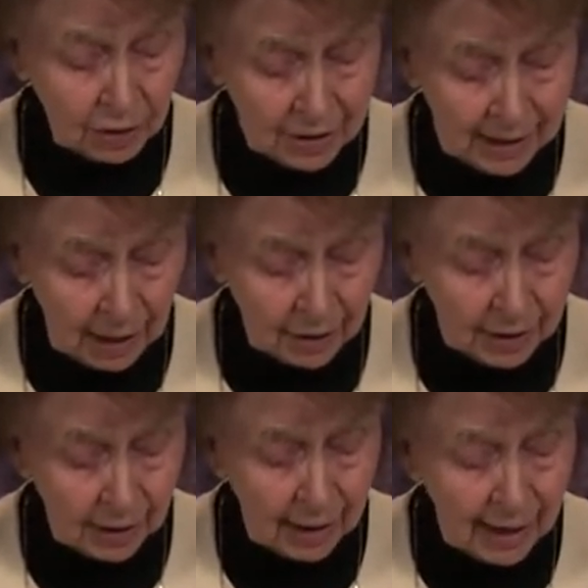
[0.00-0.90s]

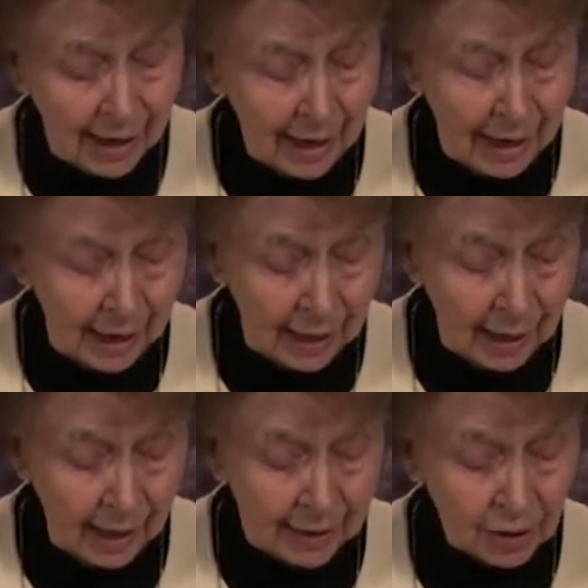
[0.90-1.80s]
sounded,
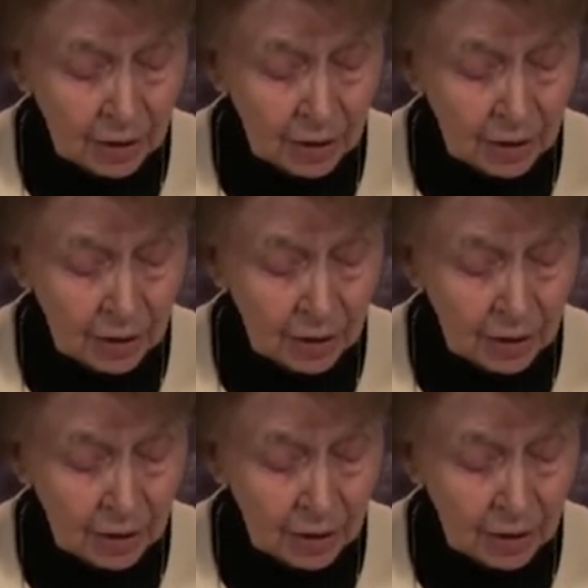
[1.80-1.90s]
and I